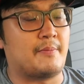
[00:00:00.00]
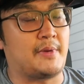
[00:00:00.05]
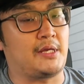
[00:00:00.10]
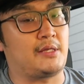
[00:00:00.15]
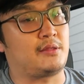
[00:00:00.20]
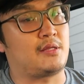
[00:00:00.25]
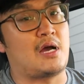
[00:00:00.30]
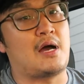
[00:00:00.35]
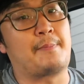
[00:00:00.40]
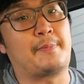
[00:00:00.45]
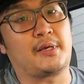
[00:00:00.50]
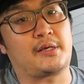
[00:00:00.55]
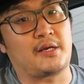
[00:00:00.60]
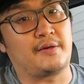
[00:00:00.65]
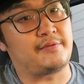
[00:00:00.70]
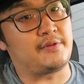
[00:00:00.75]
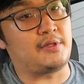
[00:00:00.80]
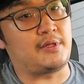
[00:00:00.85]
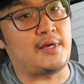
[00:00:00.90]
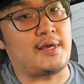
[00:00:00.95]
main topic
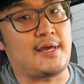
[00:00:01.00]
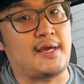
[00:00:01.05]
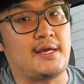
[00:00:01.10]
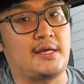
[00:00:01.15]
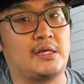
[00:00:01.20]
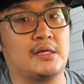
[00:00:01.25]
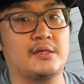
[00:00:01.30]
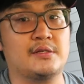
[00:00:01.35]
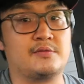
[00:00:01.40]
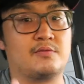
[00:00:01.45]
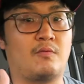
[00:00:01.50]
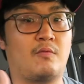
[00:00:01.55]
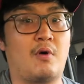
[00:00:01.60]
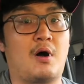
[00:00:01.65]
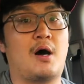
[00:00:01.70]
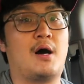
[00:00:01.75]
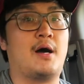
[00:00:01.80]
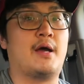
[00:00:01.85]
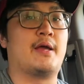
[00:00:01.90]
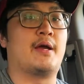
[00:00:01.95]
of today is
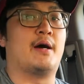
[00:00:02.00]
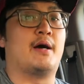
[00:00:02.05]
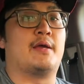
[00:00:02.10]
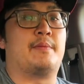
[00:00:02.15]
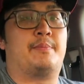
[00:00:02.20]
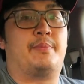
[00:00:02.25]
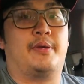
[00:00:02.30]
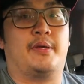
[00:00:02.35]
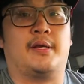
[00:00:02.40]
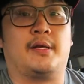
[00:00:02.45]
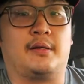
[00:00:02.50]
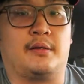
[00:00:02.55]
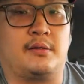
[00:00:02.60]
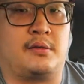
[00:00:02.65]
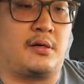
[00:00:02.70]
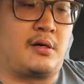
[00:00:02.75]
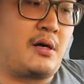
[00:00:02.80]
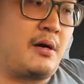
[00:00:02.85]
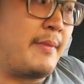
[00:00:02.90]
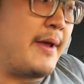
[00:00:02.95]
why I picked
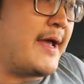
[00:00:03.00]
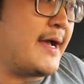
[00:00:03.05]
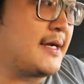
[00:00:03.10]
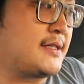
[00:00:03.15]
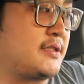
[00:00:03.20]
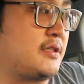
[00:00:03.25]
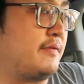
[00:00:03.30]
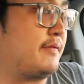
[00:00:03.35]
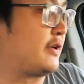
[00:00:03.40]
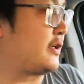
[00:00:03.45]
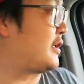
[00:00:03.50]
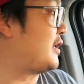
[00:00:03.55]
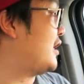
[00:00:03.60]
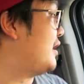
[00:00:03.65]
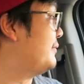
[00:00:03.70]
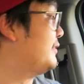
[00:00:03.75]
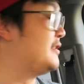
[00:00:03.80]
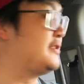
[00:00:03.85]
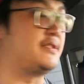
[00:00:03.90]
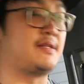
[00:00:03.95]
Duramax over
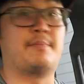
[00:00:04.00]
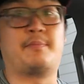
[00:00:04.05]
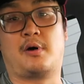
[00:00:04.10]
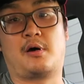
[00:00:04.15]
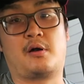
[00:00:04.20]
Cummins and